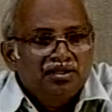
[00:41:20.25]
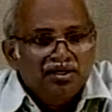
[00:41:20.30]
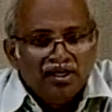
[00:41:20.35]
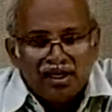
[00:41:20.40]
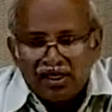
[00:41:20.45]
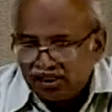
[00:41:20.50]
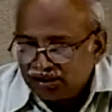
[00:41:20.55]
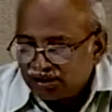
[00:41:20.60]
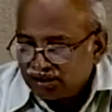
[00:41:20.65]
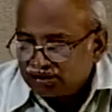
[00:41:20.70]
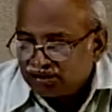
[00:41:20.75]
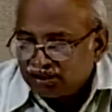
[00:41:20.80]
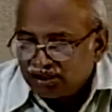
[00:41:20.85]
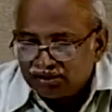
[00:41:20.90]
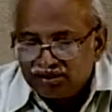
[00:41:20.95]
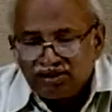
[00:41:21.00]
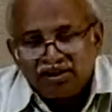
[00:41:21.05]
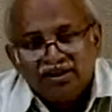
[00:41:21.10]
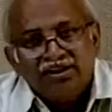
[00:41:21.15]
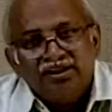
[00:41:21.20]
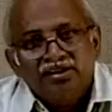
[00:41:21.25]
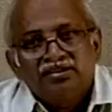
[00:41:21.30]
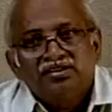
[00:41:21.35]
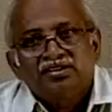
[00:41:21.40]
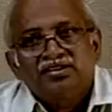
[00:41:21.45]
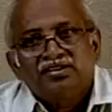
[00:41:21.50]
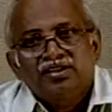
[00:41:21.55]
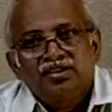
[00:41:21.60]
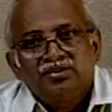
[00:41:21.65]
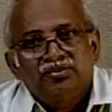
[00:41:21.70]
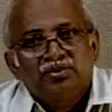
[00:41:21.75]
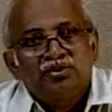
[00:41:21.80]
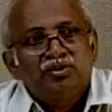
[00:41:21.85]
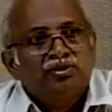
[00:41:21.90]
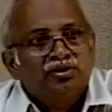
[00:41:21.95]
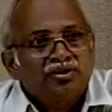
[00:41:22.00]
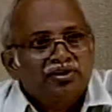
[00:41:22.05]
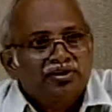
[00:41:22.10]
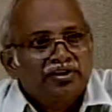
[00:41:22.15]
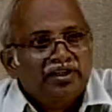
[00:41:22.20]
and at the other end the same
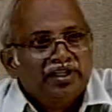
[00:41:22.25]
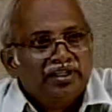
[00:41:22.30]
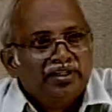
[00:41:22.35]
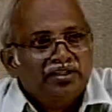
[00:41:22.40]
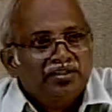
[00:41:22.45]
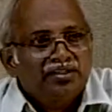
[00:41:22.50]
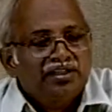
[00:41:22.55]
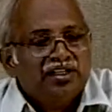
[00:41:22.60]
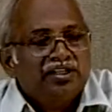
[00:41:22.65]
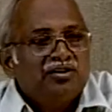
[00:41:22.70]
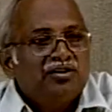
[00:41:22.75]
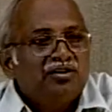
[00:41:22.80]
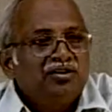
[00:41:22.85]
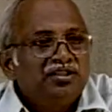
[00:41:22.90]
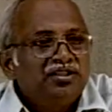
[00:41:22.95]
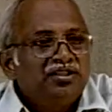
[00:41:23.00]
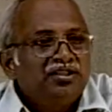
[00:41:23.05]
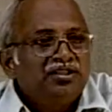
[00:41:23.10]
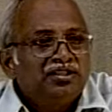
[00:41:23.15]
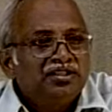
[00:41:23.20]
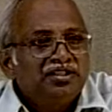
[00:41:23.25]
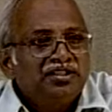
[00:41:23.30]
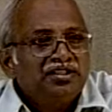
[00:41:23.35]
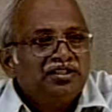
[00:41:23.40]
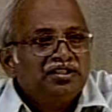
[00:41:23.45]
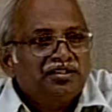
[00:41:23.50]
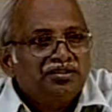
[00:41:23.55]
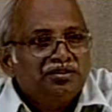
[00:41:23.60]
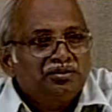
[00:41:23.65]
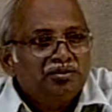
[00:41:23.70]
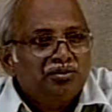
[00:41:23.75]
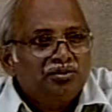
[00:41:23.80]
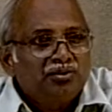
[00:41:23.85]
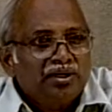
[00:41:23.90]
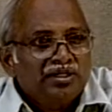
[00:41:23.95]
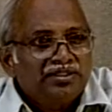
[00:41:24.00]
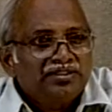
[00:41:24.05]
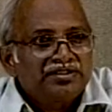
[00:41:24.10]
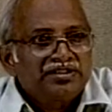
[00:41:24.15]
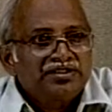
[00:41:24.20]
road or rail, they are all integrated into
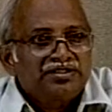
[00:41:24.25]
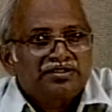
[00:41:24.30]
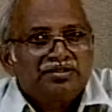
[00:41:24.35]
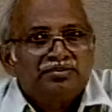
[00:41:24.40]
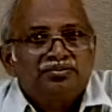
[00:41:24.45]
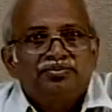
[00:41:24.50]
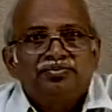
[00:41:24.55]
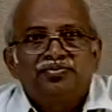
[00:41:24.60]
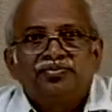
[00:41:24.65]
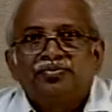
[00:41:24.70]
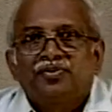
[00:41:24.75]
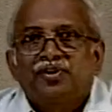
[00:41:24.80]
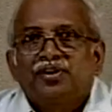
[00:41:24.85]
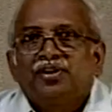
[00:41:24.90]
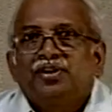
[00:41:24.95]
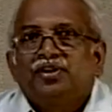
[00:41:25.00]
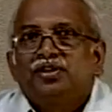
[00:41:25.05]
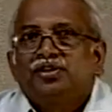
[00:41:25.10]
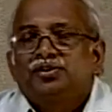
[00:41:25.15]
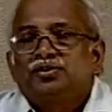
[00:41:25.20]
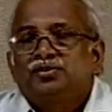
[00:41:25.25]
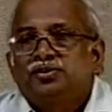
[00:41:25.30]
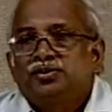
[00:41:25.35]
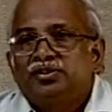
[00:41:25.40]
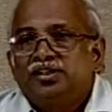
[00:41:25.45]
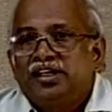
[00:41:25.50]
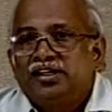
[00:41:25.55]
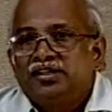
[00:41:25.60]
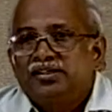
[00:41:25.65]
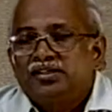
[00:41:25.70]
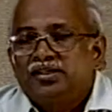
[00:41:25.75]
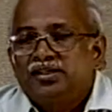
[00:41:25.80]
one system, so that